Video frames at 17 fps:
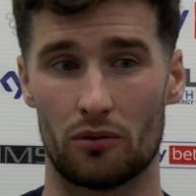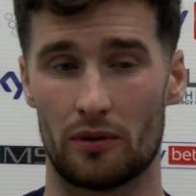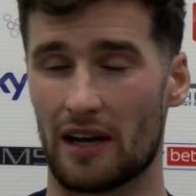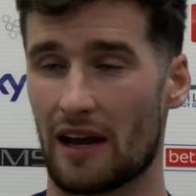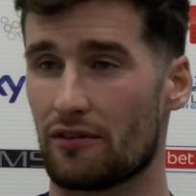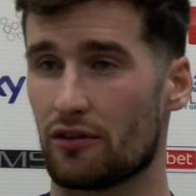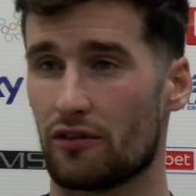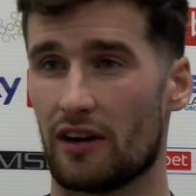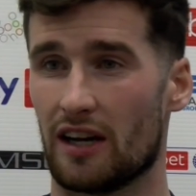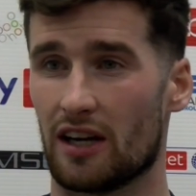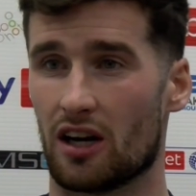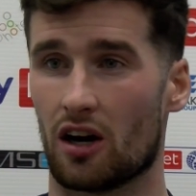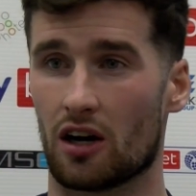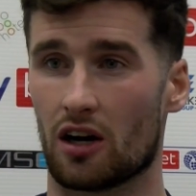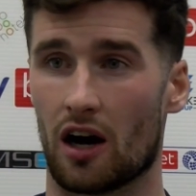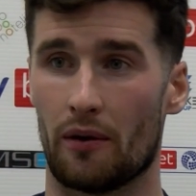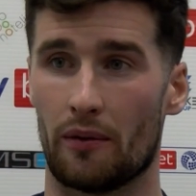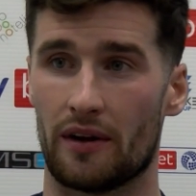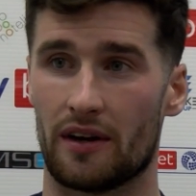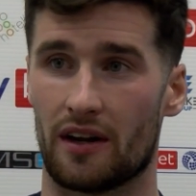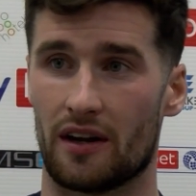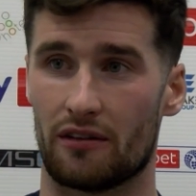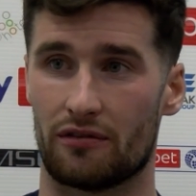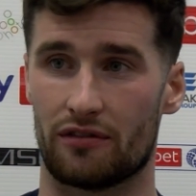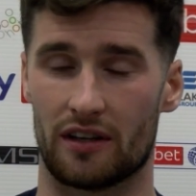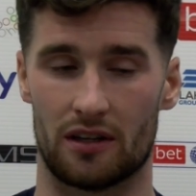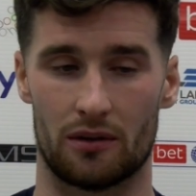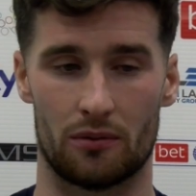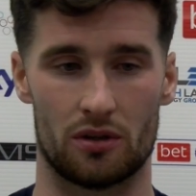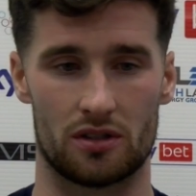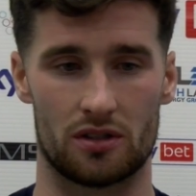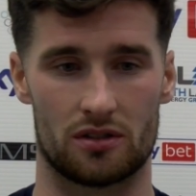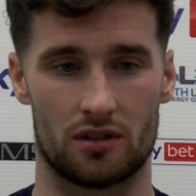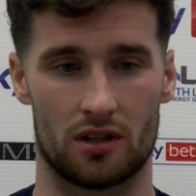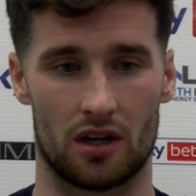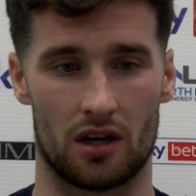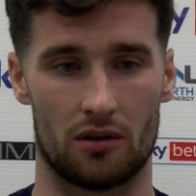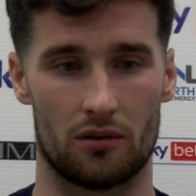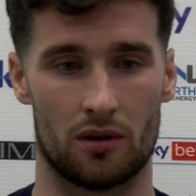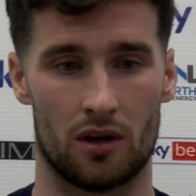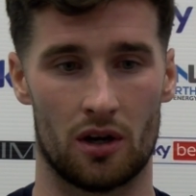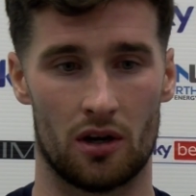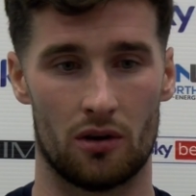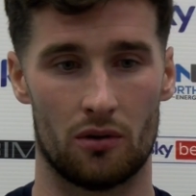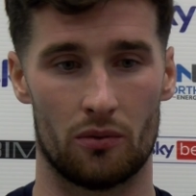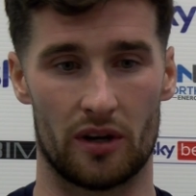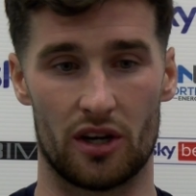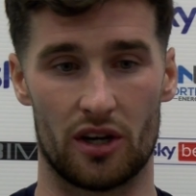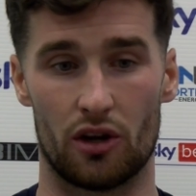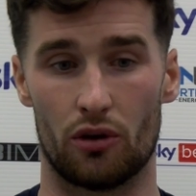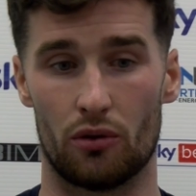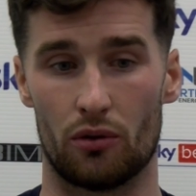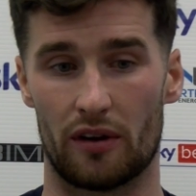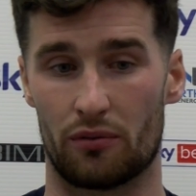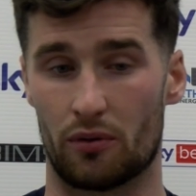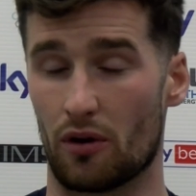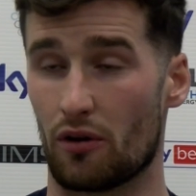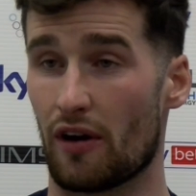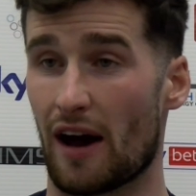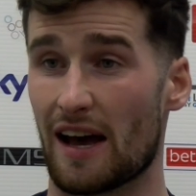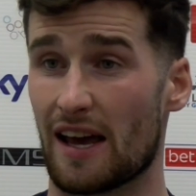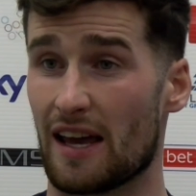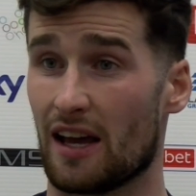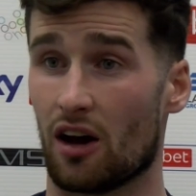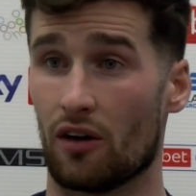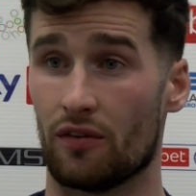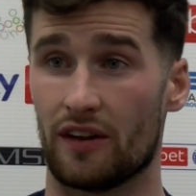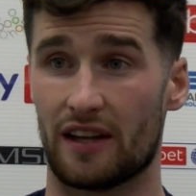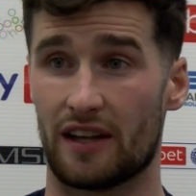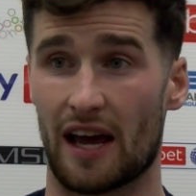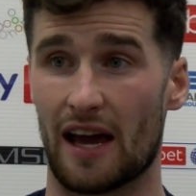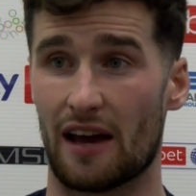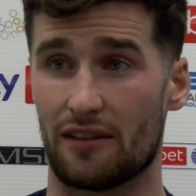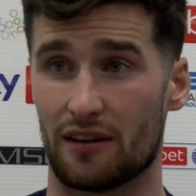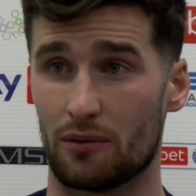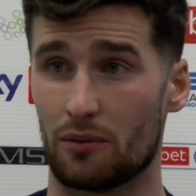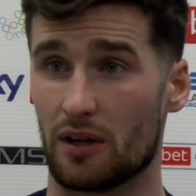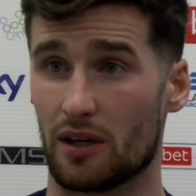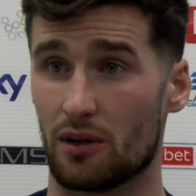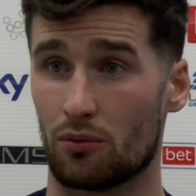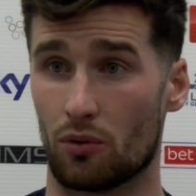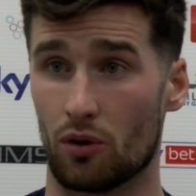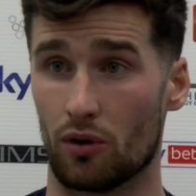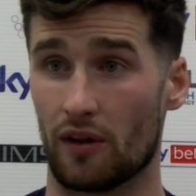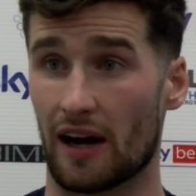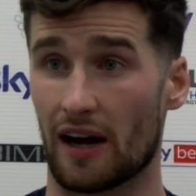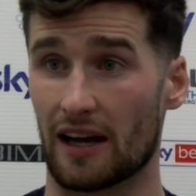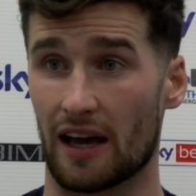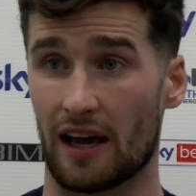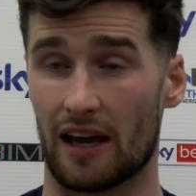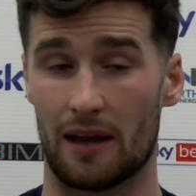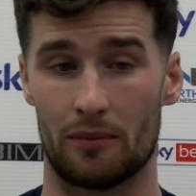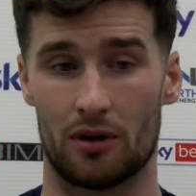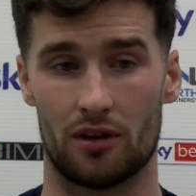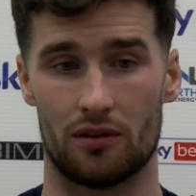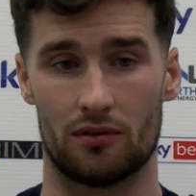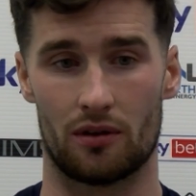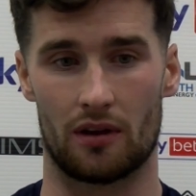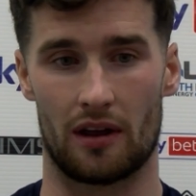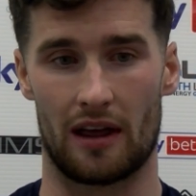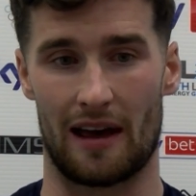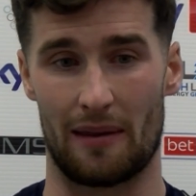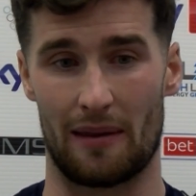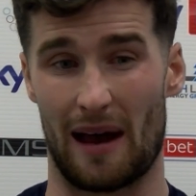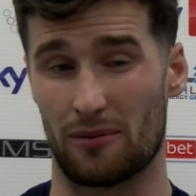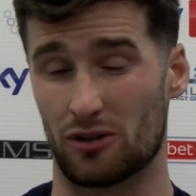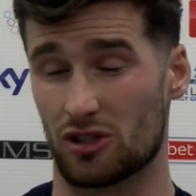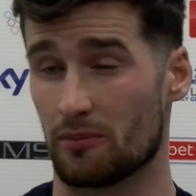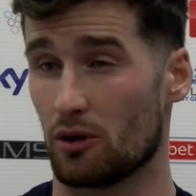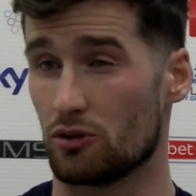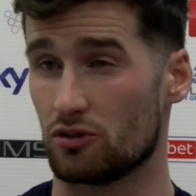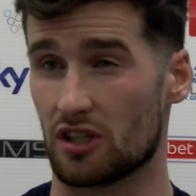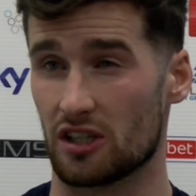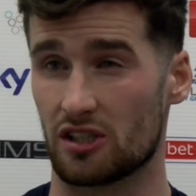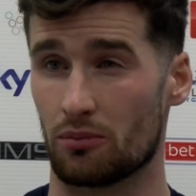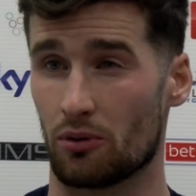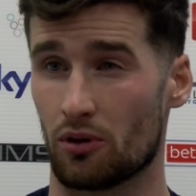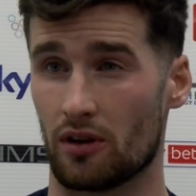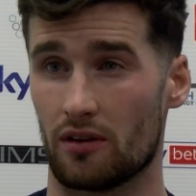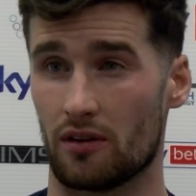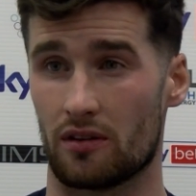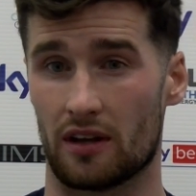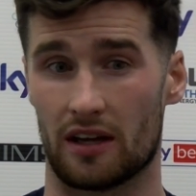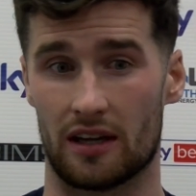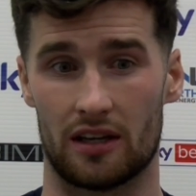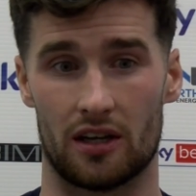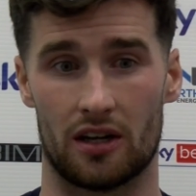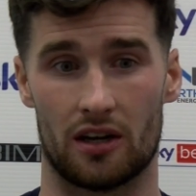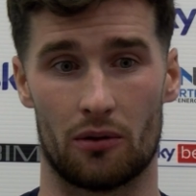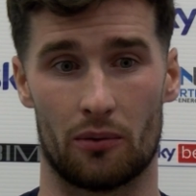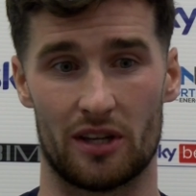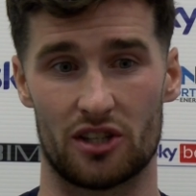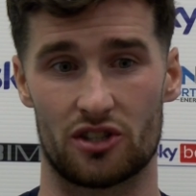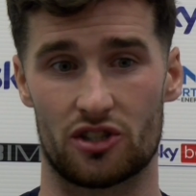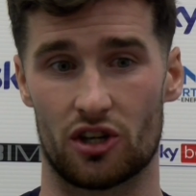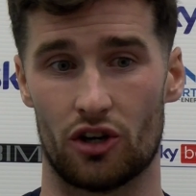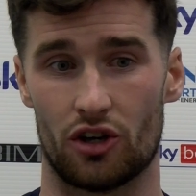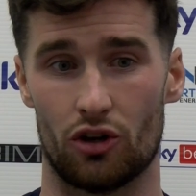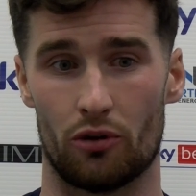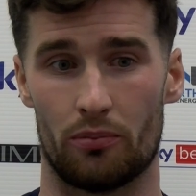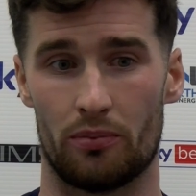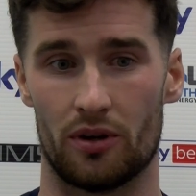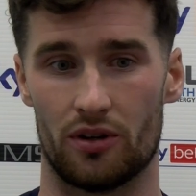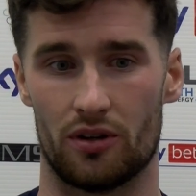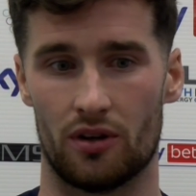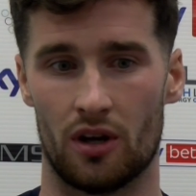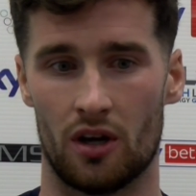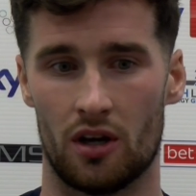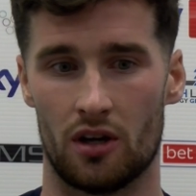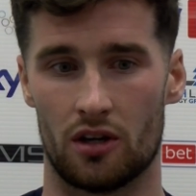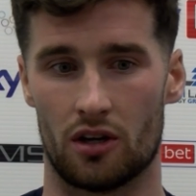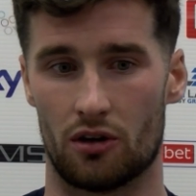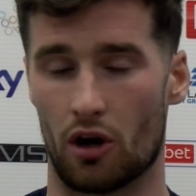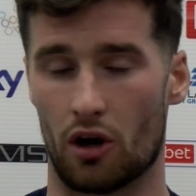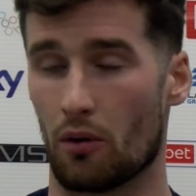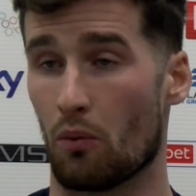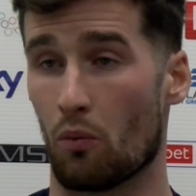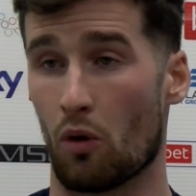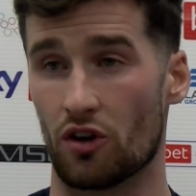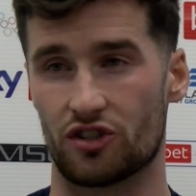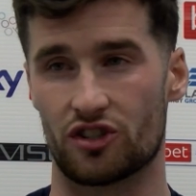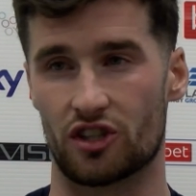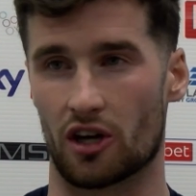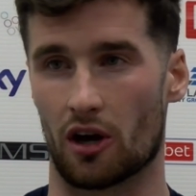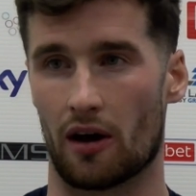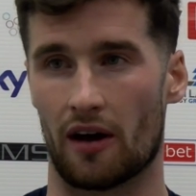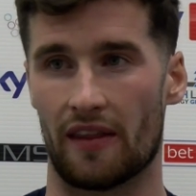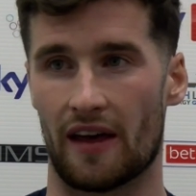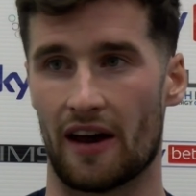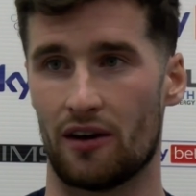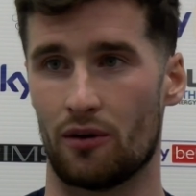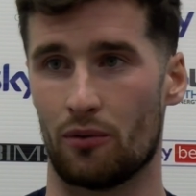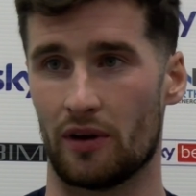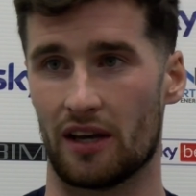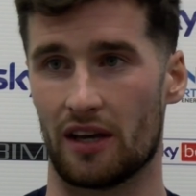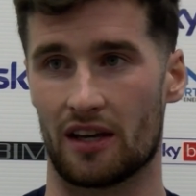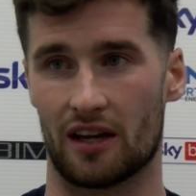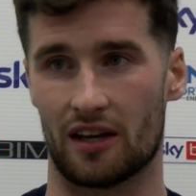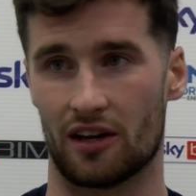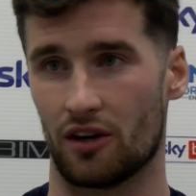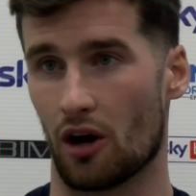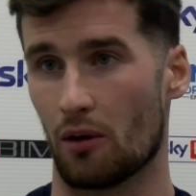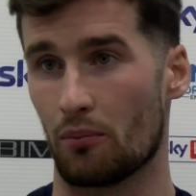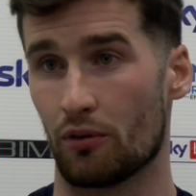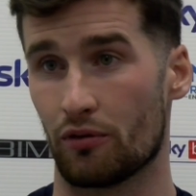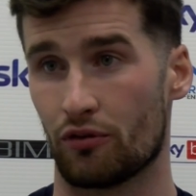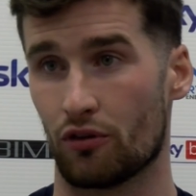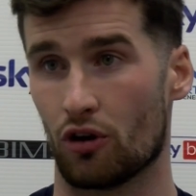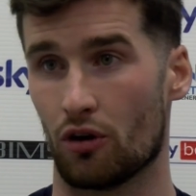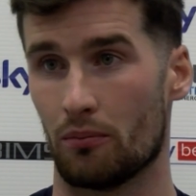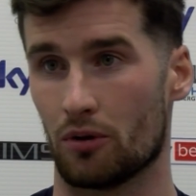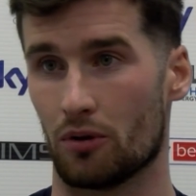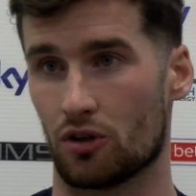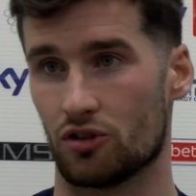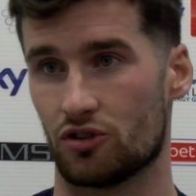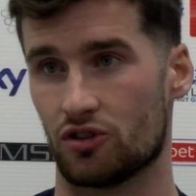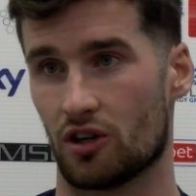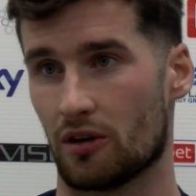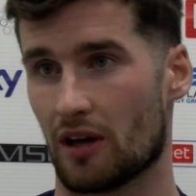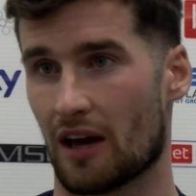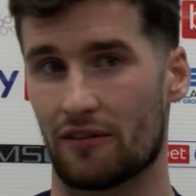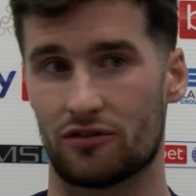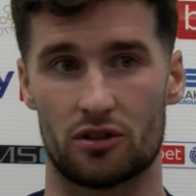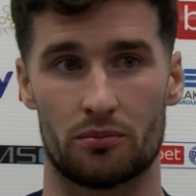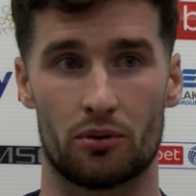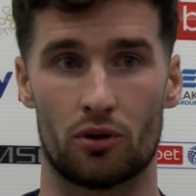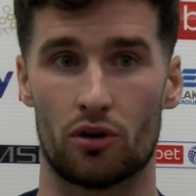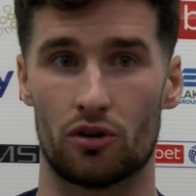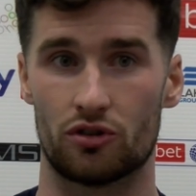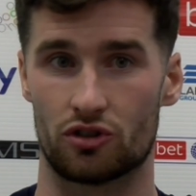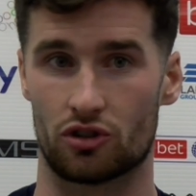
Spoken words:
We never really got going, and I think there was, you know, we knew if we were at it on the day, I think we'd have won that game. And that was the most disappointing thing, you know, when you turn up and, you know, no one wants to go out there on a weekend and not perform, because, you know, you have supporters